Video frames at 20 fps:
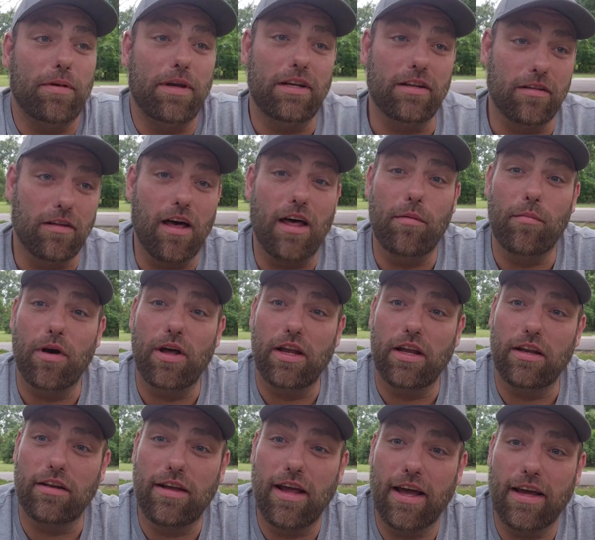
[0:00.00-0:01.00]
eating a lot of
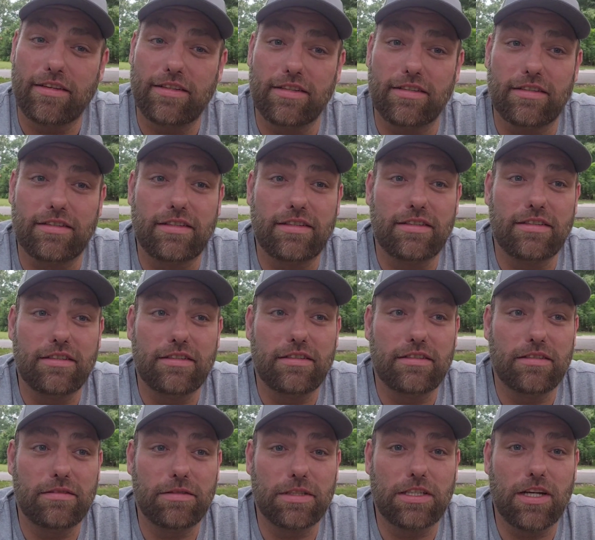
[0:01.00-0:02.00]
money in taxes.
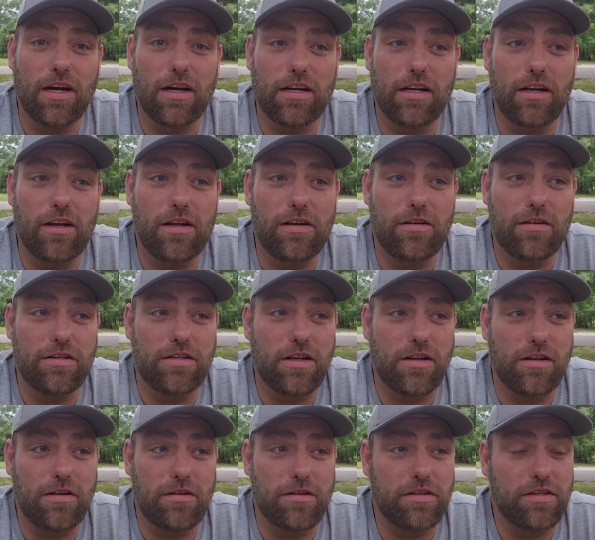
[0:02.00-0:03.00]
We're talking hundreds and
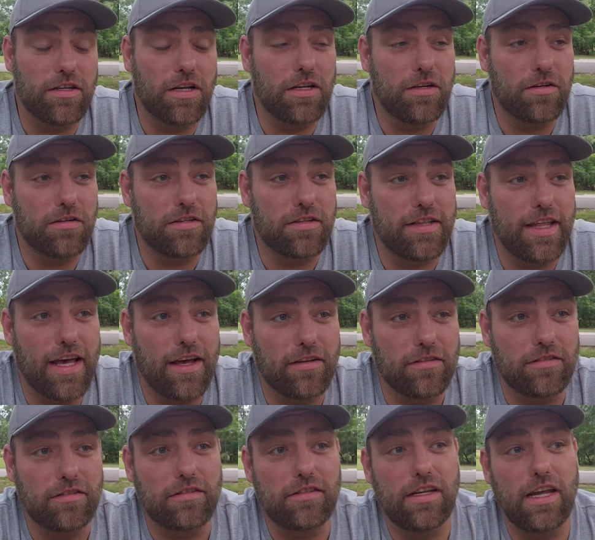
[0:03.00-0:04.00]
hundreds and hundreds of
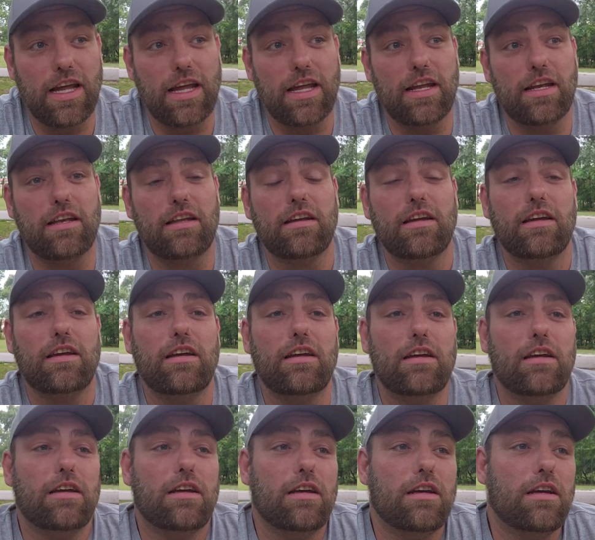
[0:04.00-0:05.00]
thousands. And
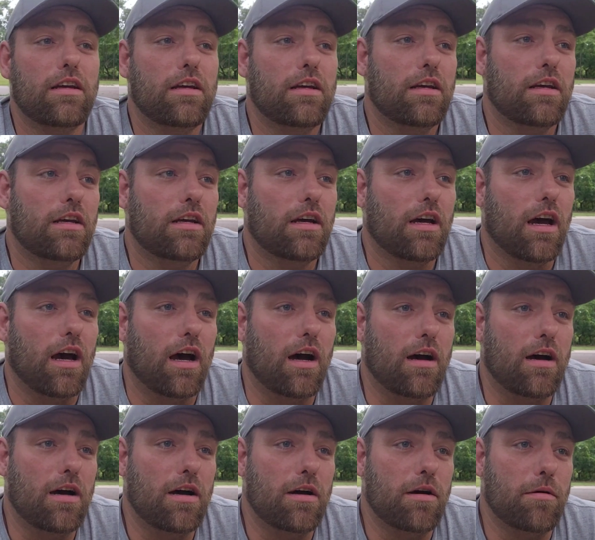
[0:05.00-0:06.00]

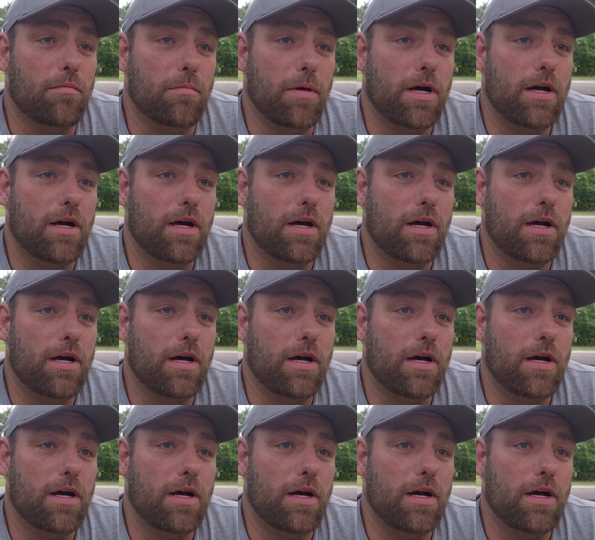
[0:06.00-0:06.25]
I